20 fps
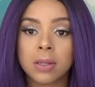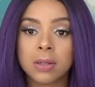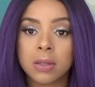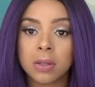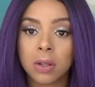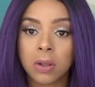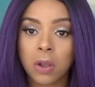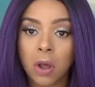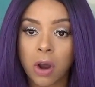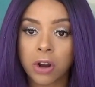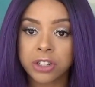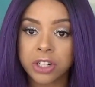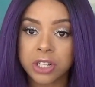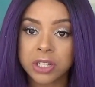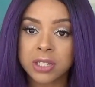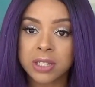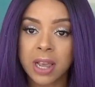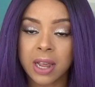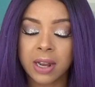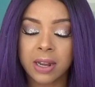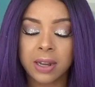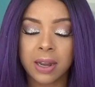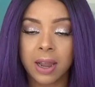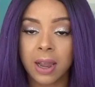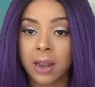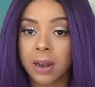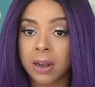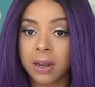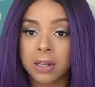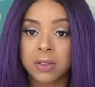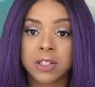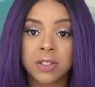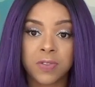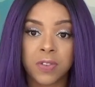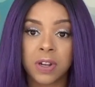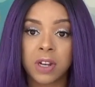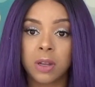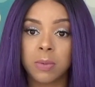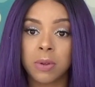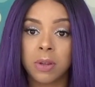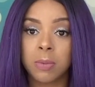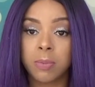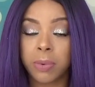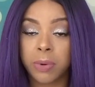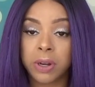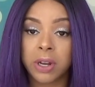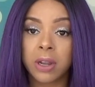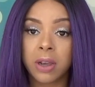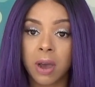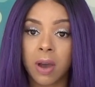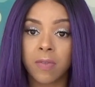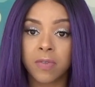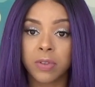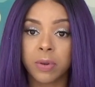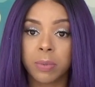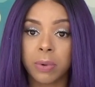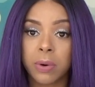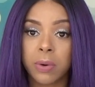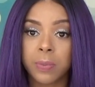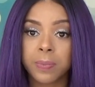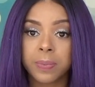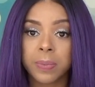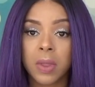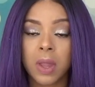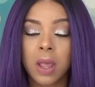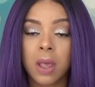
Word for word: the largest setting and it's fitting me pretty comfortable.